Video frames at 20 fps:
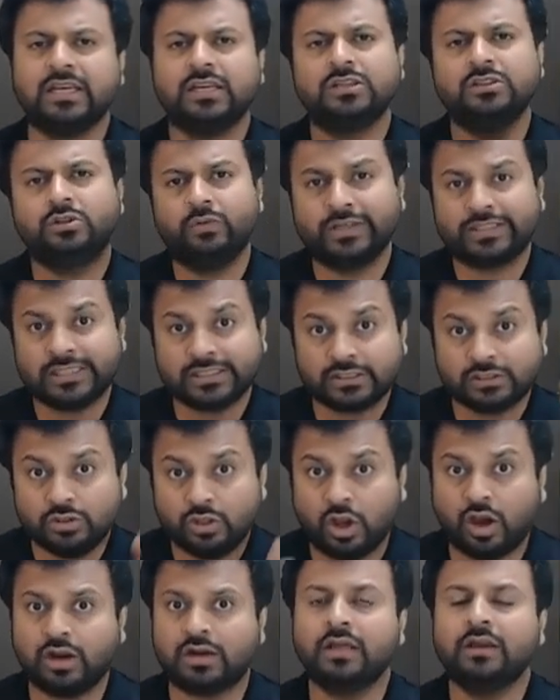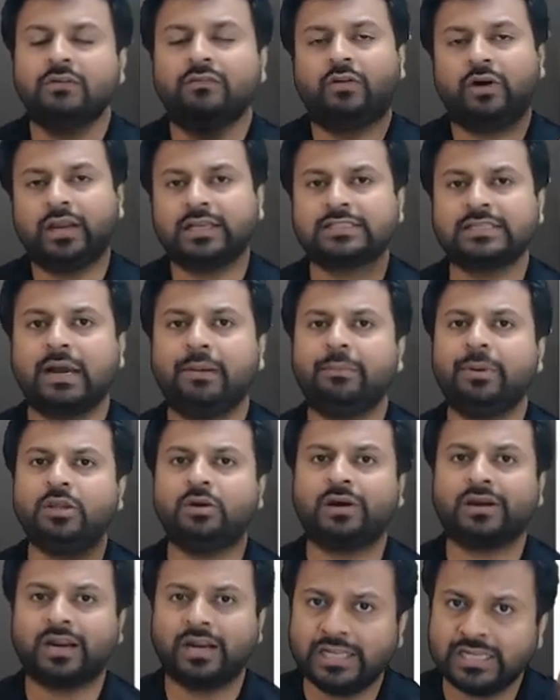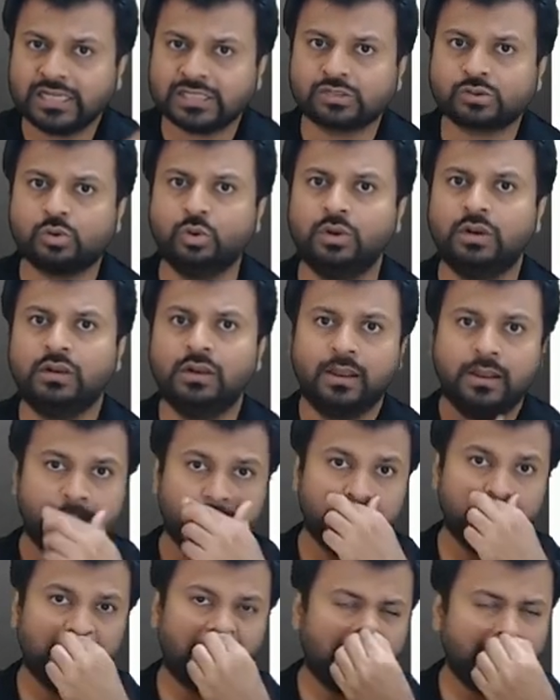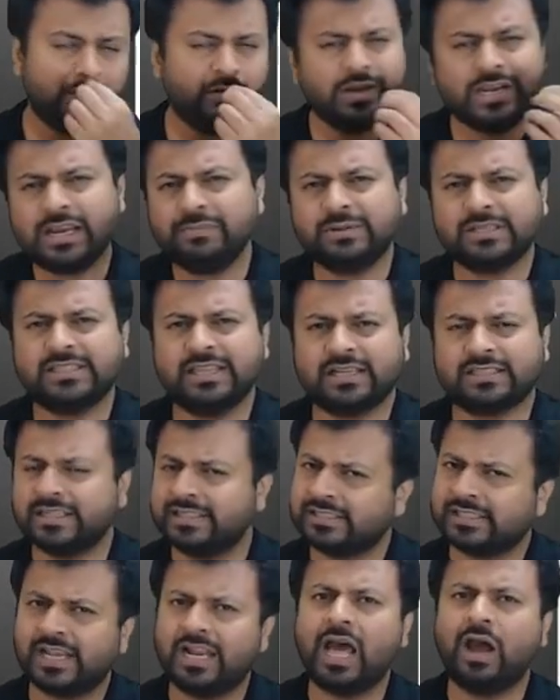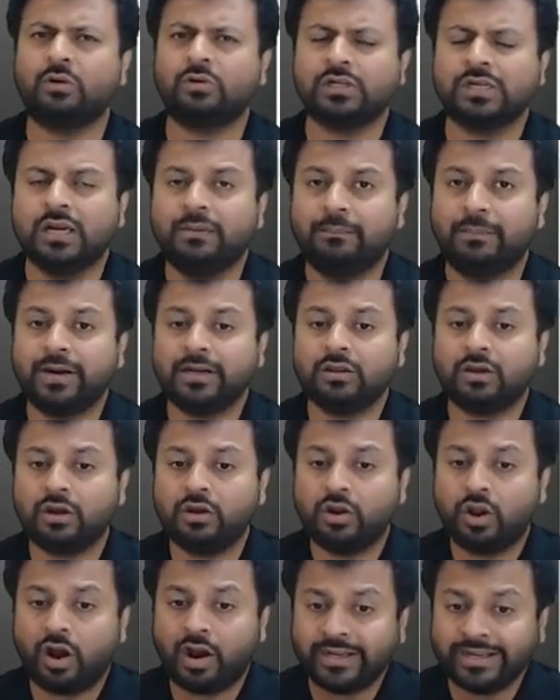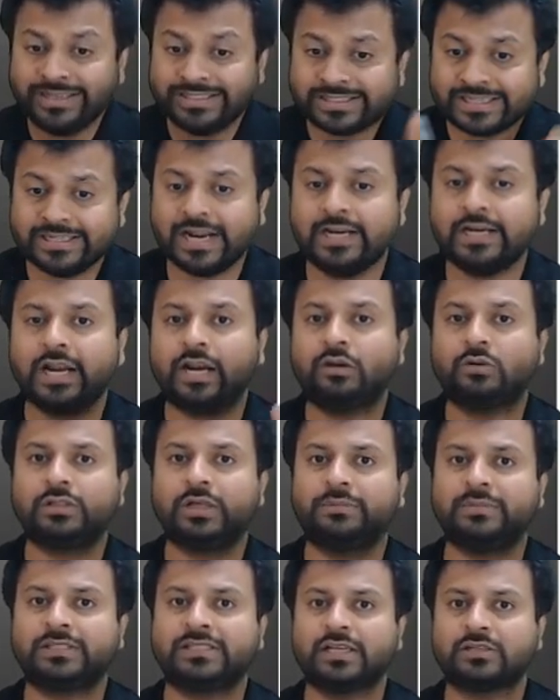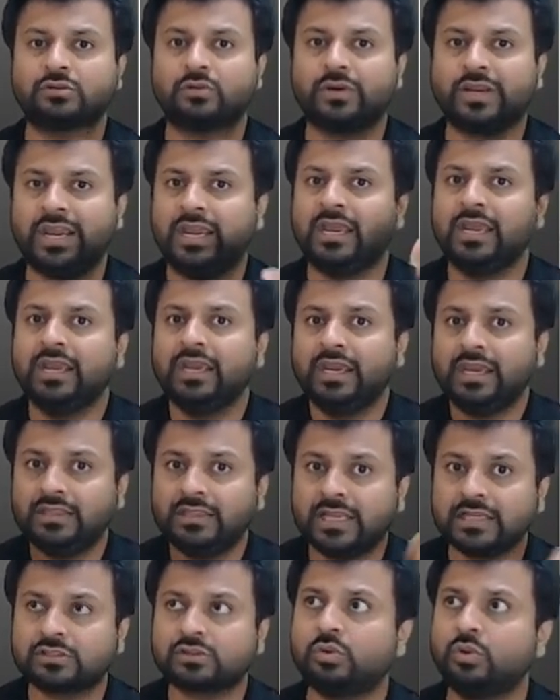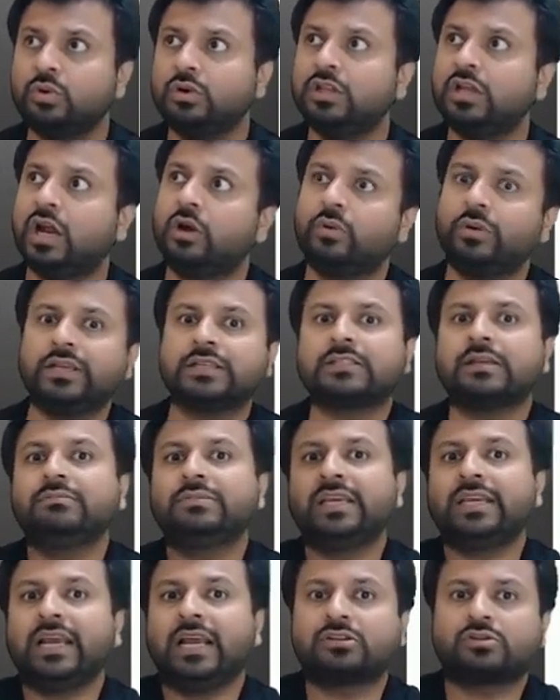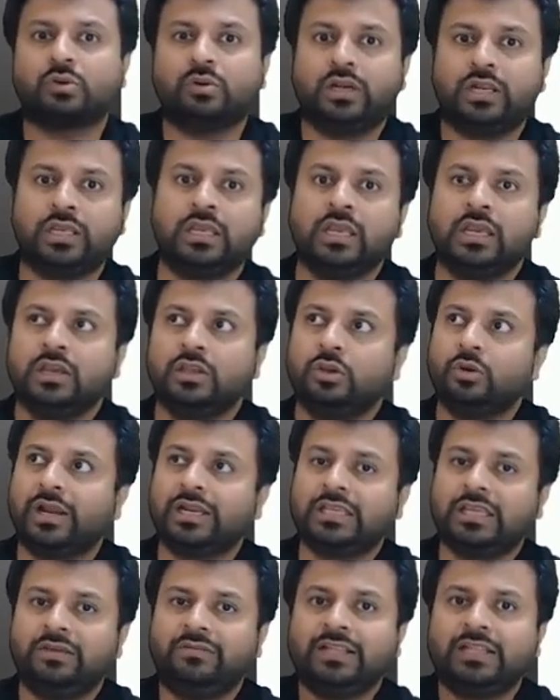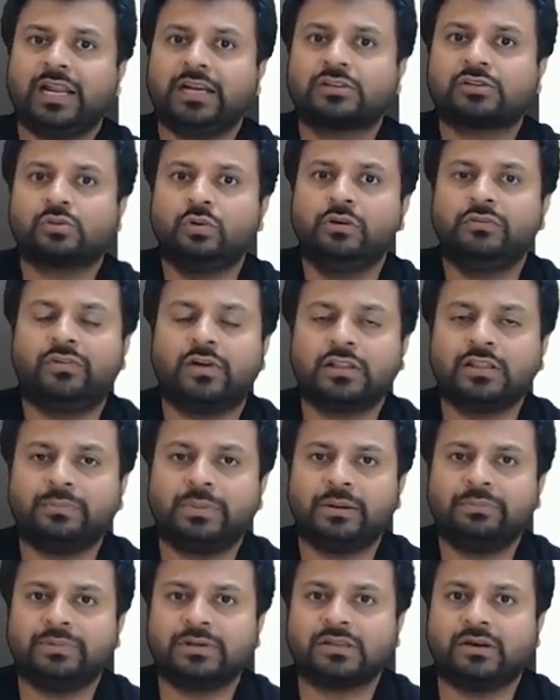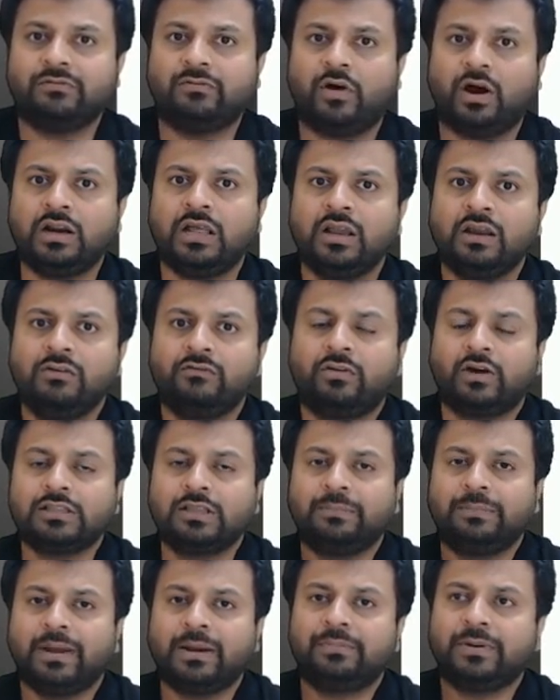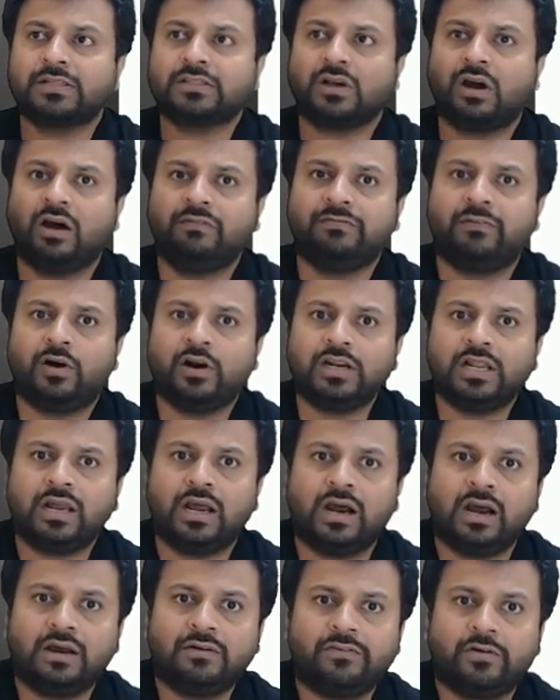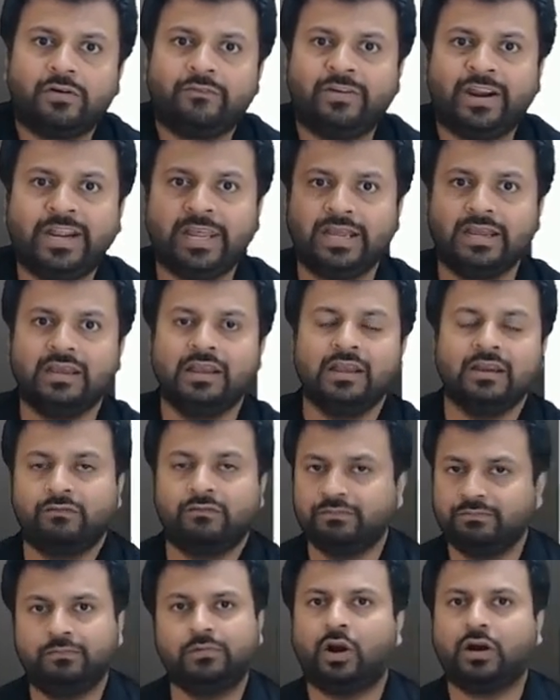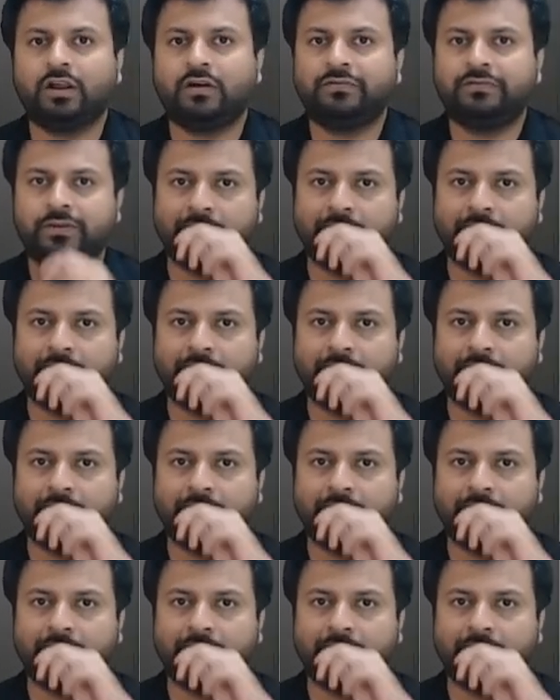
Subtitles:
which is not, for example, you are running a school, you are doing a business, it's allowed, but you are not incidental to the business. Okay, in the school you are doing something else only. You are giving that school for the purpose of what? For the purpose of what? For wedding. Lot of